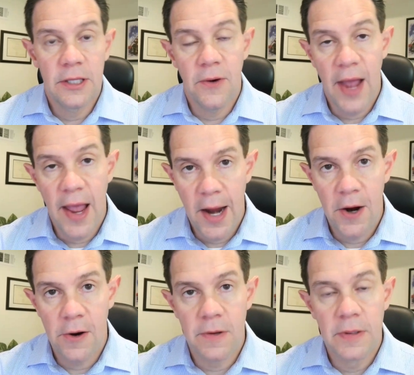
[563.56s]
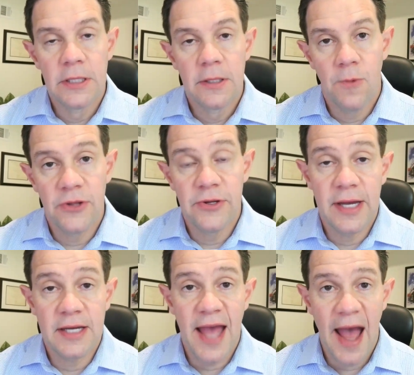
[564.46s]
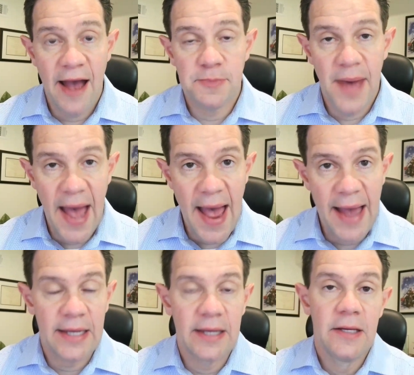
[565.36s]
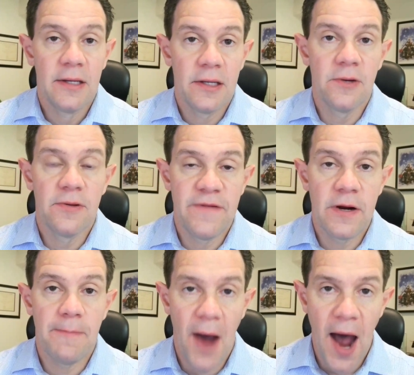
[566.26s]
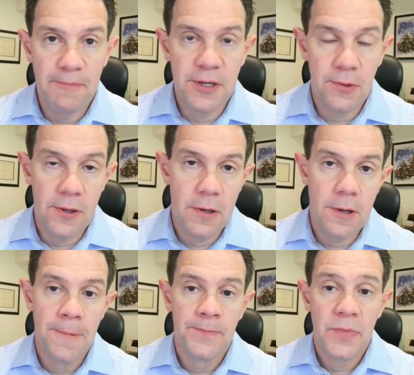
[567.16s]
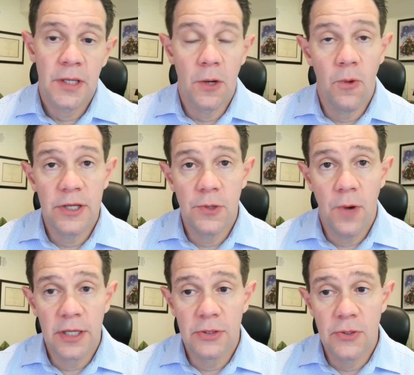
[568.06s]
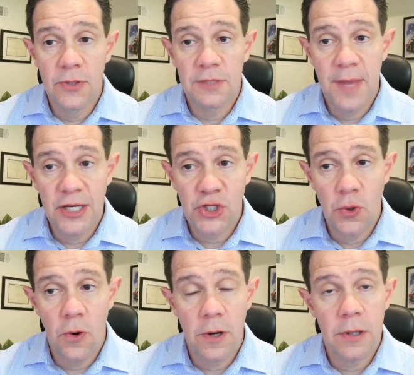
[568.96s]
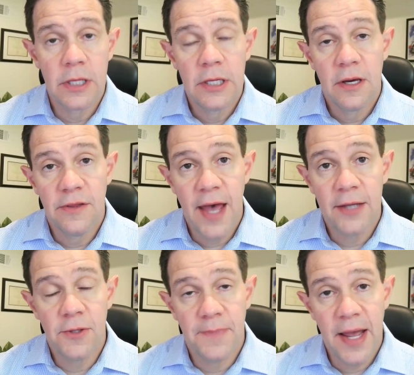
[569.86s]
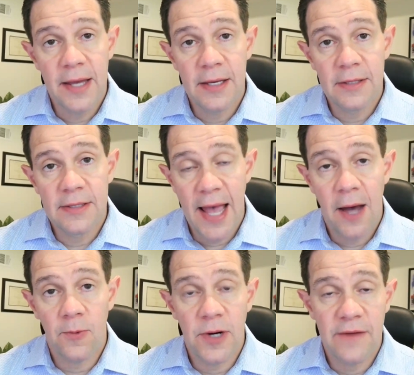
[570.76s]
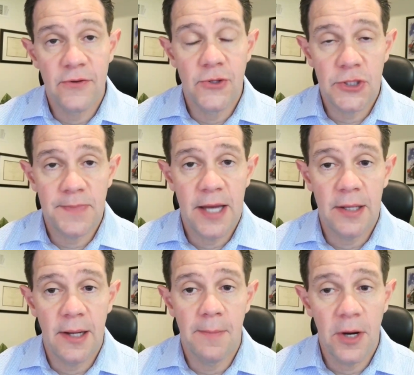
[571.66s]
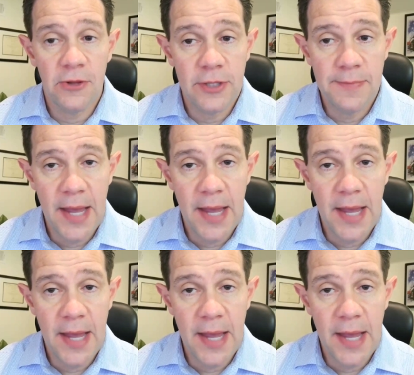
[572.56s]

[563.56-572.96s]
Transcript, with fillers: you know, air, whether you get cash back, you know, they're very popular. You know, what you want to do is make sure that you pay down whatever you spend on a monthly